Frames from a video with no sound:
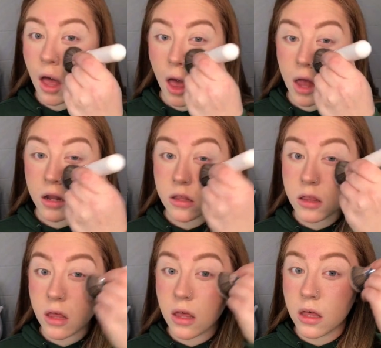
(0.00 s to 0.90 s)

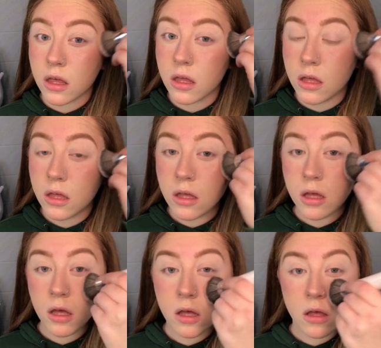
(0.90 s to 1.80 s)
Anything,
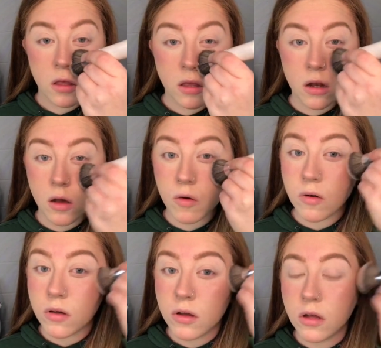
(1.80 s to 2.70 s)
you know,
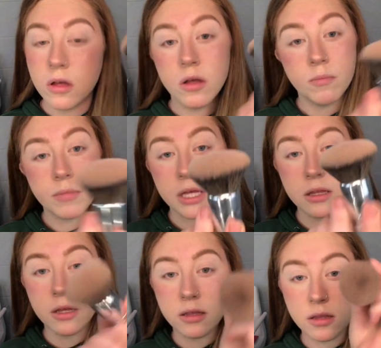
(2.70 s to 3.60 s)
big
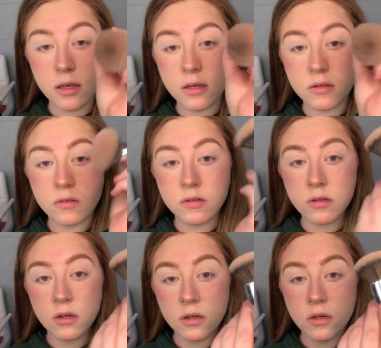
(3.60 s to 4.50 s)
like this
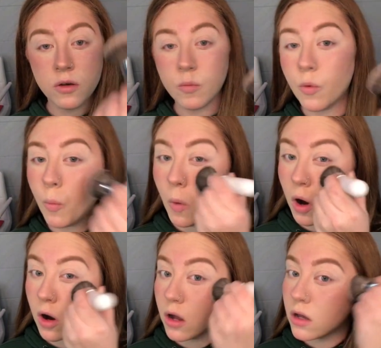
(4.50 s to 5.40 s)
will
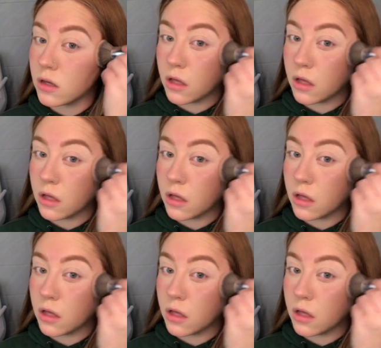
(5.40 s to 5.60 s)
work.